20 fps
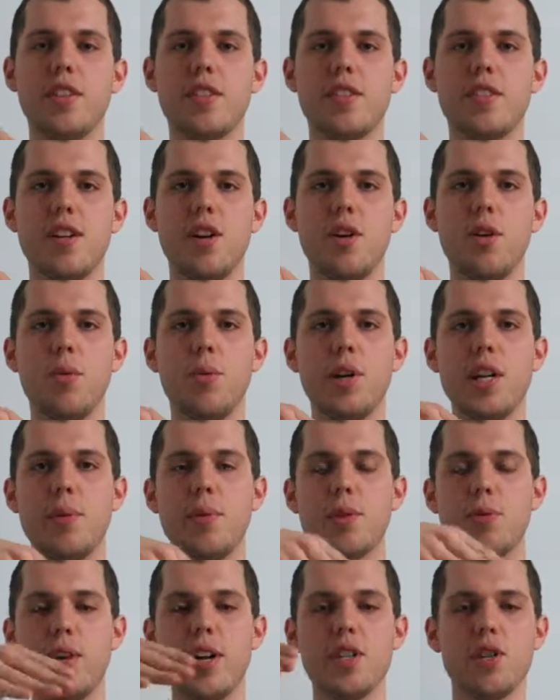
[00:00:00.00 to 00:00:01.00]
And so when he
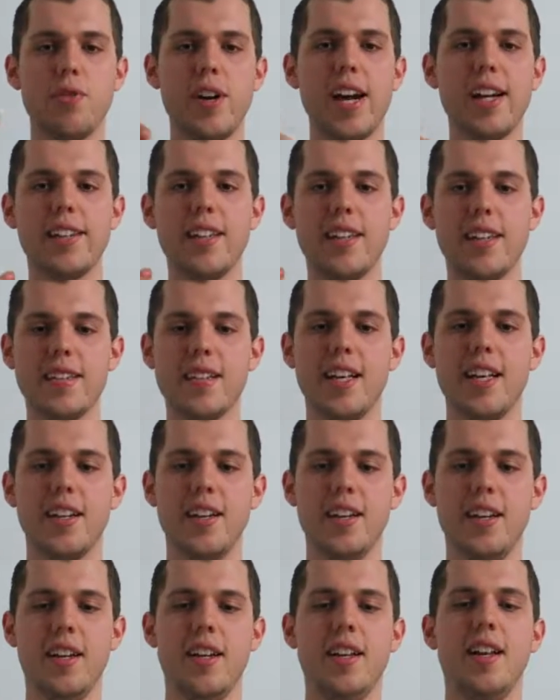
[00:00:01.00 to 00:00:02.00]
was resurrected, it's like,
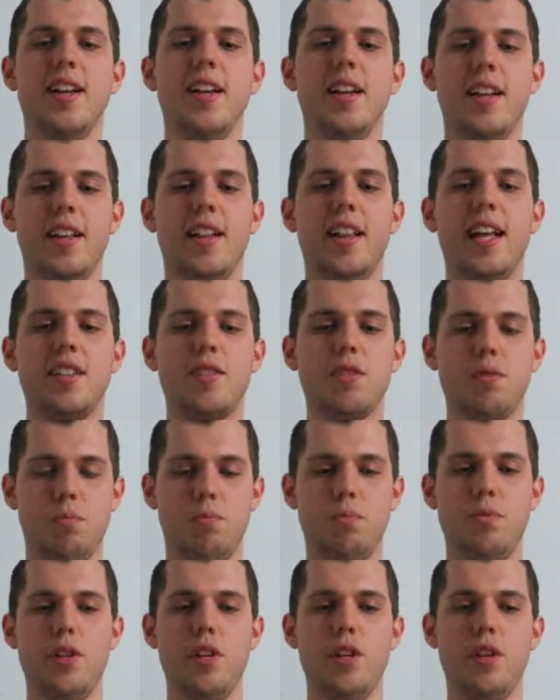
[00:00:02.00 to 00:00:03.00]
that's,
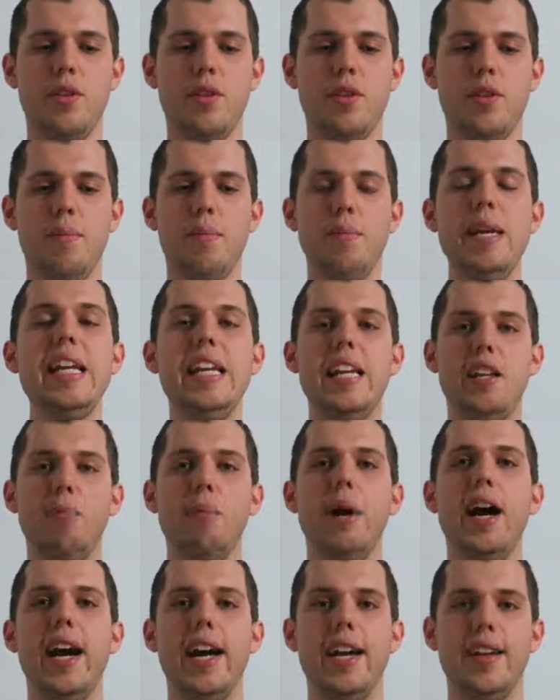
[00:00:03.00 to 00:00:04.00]
the meaning
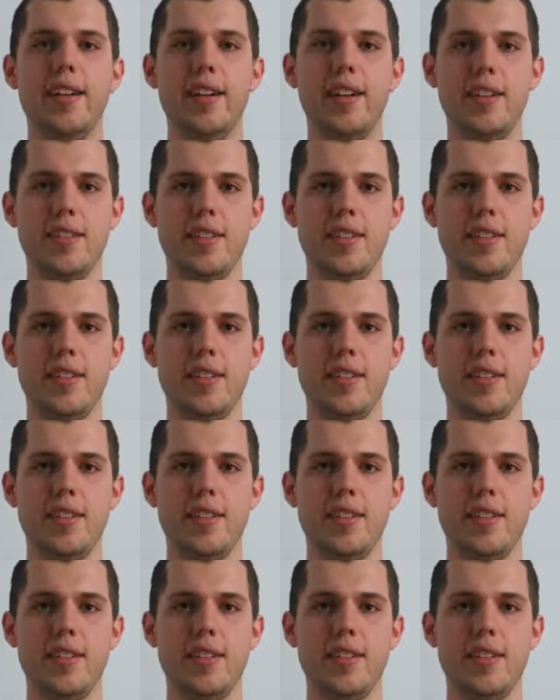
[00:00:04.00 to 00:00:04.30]
behind it.